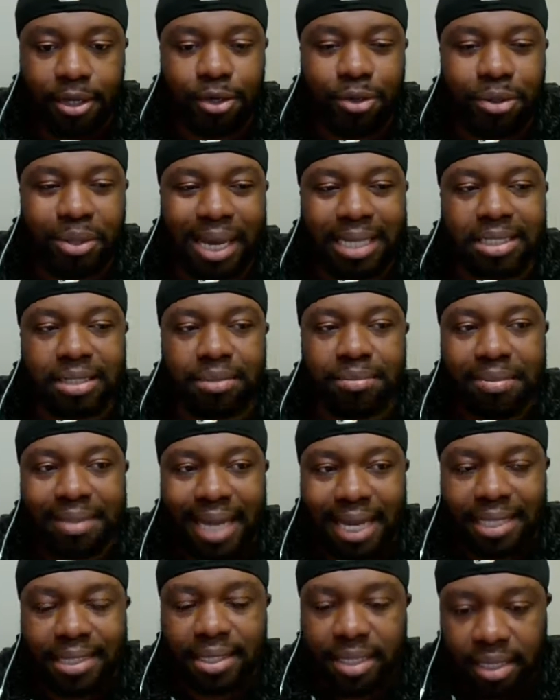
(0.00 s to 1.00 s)
You got some
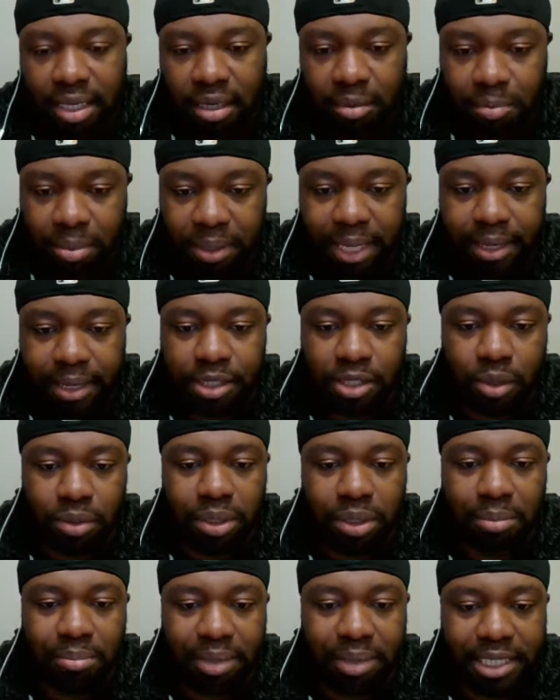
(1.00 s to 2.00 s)
nice young players
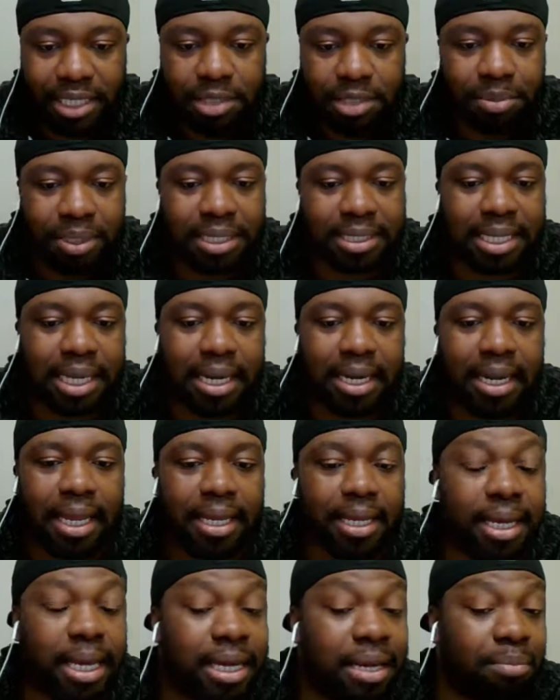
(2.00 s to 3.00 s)
on the bench, but it's kind of
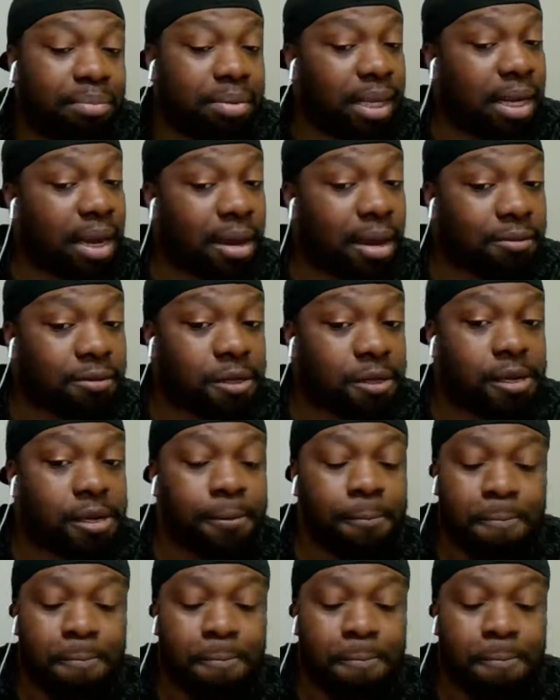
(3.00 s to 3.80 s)
like in the playoffs,